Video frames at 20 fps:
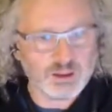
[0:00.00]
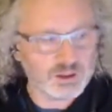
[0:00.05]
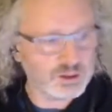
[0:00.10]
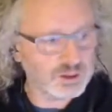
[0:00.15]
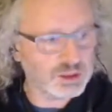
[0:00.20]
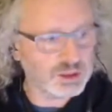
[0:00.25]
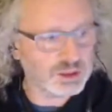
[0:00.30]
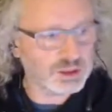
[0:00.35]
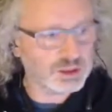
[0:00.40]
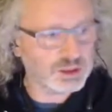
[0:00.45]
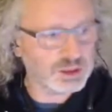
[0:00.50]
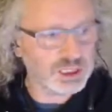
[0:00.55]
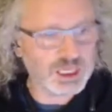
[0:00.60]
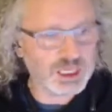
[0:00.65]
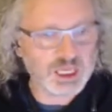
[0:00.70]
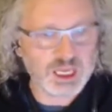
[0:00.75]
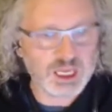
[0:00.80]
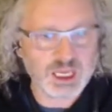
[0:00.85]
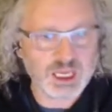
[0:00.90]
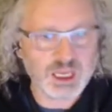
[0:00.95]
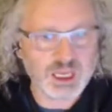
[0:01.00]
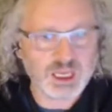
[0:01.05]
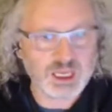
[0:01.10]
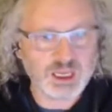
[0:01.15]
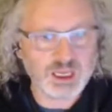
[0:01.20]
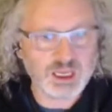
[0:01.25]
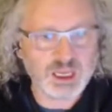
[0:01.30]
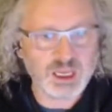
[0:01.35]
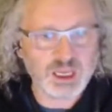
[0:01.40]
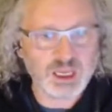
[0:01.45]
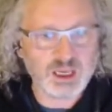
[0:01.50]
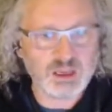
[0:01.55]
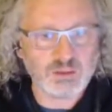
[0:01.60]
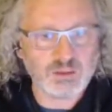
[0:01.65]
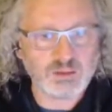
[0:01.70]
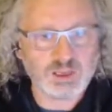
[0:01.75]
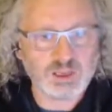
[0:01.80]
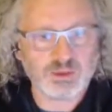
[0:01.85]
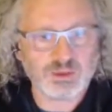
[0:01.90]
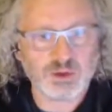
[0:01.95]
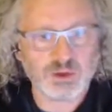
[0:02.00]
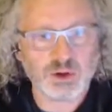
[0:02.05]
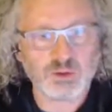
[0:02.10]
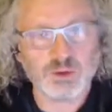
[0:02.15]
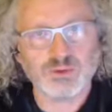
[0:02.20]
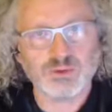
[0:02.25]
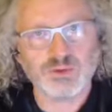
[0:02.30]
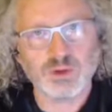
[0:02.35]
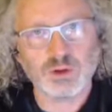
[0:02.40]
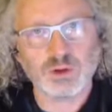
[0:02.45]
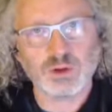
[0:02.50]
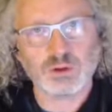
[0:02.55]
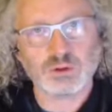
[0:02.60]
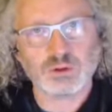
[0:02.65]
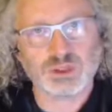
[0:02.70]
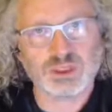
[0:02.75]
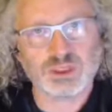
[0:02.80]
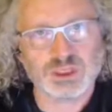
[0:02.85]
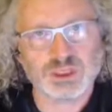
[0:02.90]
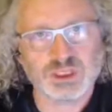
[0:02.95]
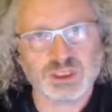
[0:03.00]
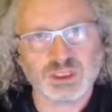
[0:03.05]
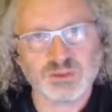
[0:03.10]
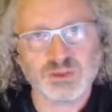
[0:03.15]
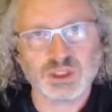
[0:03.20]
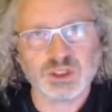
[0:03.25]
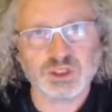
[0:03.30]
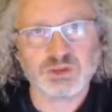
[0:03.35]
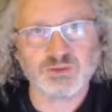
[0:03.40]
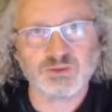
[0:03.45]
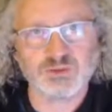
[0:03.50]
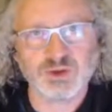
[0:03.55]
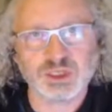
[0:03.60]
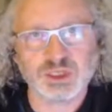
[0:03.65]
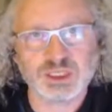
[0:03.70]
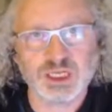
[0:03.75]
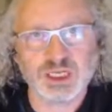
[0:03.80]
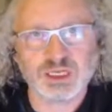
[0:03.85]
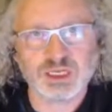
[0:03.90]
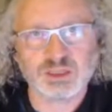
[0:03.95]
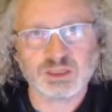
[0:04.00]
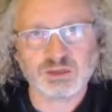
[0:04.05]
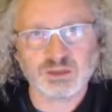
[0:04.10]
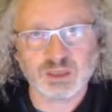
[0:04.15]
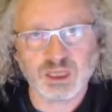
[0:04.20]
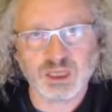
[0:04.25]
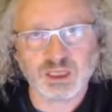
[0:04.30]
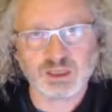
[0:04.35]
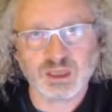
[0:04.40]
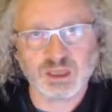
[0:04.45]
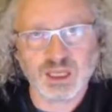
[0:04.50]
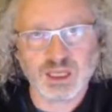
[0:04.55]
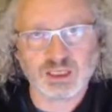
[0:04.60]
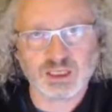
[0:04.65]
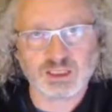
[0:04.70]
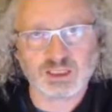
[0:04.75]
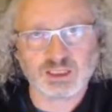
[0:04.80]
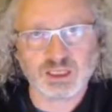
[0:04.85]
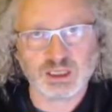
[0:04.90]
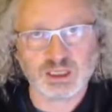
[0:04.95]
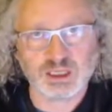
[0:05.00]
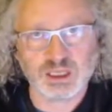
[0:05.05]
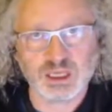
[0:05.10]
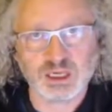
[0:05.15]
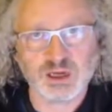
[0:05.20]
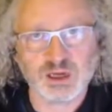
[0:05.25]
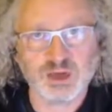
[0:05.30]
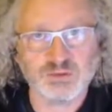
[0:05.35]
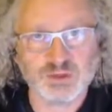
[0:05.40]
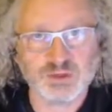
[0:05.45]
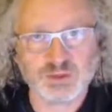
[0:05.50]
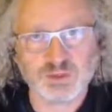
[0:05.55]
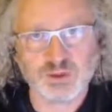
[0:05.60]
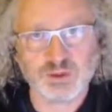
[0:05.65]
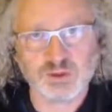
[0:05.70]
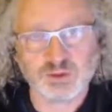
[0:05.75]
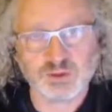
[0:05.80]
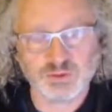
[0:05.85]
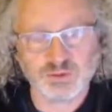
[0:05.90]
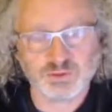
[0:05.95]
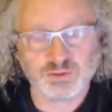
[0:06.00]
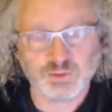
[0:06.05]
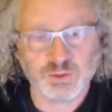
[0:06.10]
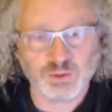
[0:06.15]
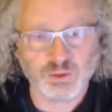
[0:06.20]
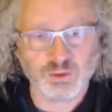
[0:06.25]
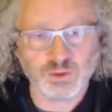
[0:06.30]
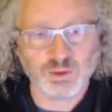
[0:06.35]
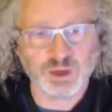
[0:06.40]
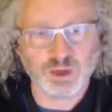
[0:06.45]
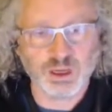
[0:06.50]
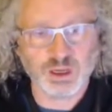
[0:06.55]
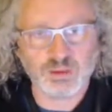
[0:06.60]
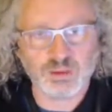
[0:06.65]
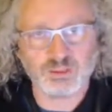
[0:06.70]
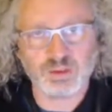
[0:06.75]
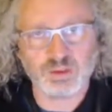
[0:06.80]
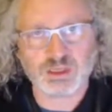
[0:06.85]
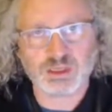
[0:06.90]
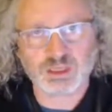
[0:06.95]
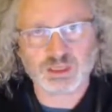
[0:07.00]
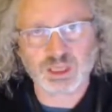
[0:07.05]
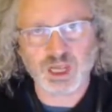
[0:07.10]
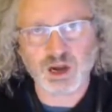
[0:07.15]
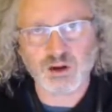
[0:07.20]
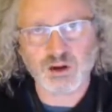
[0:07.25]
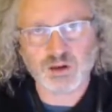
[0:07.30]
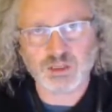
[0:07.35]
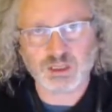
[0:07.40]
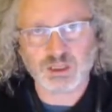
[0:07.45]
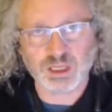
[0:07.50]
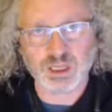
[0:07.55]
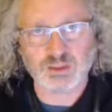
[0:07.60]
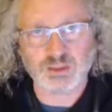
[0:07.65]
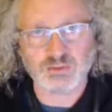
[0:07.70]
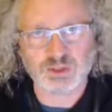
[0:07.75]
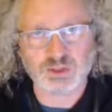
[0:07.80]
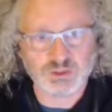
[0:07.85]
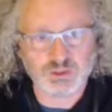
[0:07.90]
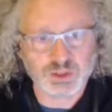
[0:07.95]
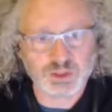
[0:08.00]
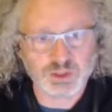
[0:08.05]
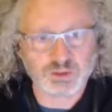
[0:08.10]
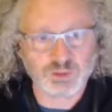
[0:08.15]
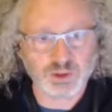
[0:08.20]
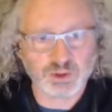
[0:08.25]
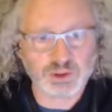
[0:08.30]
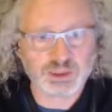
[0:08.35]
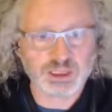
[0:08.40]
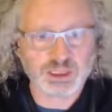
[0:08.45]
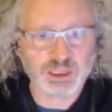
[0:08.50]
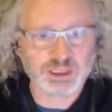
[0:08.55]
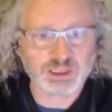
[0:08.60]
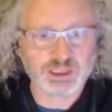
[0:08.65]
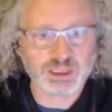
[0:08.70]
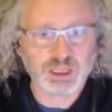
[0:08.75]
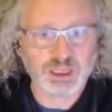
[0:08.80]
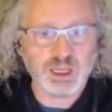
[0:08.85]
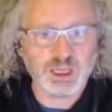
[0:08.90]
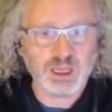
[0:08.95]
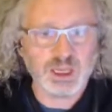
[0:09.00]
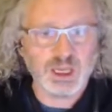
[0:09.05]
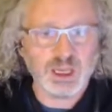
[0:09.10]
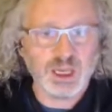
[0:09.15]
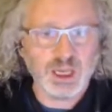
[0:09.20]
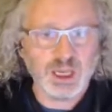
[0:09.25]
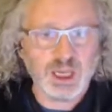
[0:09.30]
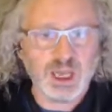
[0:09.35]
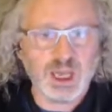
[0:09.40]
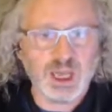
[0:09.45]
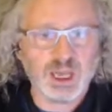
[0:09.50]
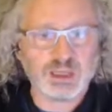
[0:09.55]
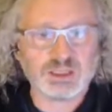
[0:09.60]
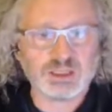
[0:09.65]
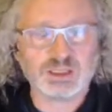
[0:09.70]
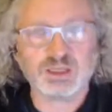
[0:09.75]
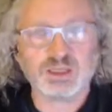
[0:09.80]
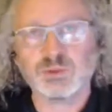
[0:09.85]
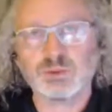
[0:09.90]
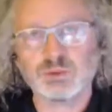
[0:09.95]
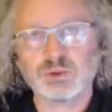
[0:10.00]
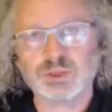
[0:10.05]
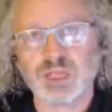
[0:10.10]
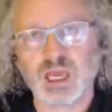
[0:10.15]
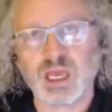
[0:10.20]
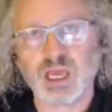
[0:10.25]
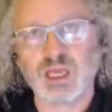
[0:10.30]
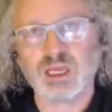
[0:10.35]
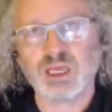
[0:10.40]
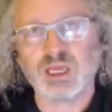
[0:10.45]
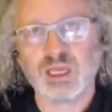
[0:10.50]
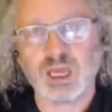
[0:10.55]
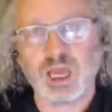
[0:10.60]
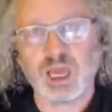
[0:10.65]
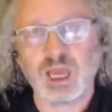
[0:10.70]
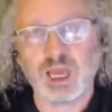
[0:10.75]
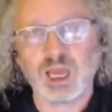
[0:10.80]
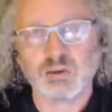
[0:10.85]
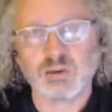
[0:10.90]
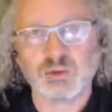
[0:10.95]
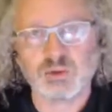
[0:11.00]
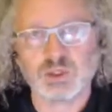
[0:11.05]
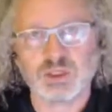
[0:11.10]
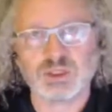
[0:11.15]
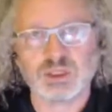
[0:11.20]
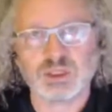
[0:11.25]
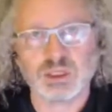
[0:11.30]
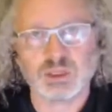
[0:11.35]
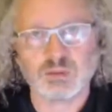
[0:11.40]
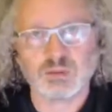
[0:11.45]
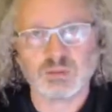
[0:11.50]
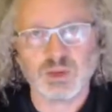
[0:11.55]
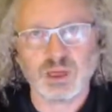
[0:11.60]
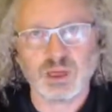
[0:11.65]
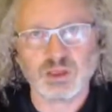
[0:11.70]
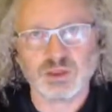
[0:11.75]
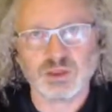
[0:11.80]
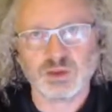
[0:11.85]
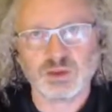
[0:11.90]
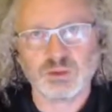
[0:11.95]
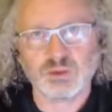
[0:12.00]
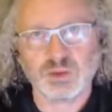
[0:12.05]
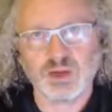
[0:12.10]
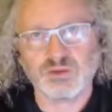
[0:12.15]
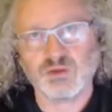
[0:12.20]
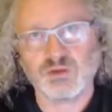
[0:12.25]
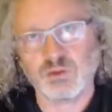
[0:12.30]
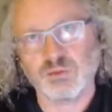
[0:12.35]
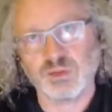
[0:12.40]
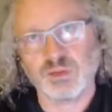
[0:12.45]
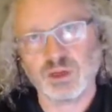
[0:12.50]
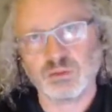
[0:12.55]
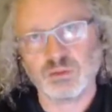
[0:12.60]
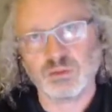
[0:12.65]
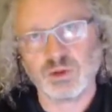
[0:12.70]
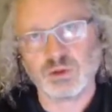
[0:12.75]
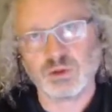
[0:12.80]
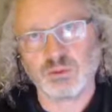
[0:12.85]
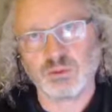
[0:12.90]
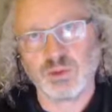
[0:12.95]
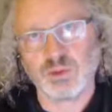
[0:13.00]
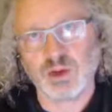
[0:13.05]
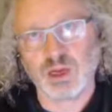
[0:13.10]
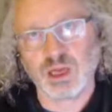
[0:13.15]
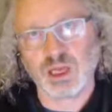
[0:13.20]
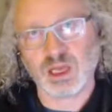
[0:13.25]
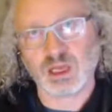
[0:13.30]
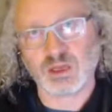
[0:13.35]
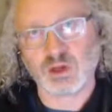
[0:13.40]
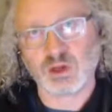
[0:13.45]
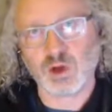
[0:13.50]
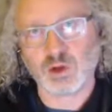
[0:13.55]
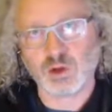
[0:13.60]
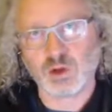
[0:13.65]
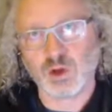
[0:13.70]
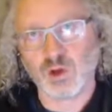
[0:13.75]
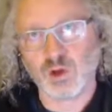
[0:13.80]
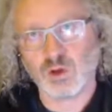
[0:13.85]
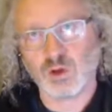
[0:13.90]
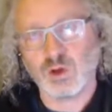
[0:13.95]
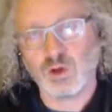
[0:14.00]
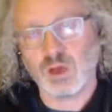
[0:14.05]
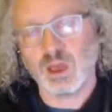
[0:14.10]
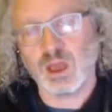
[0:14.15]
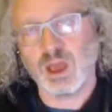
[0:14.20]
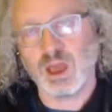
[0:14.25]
You can see here Libro Reviewer, which is a submission front end that eLife has built for its current submission process. SimpleJ, which is a journal platform being built by Coko,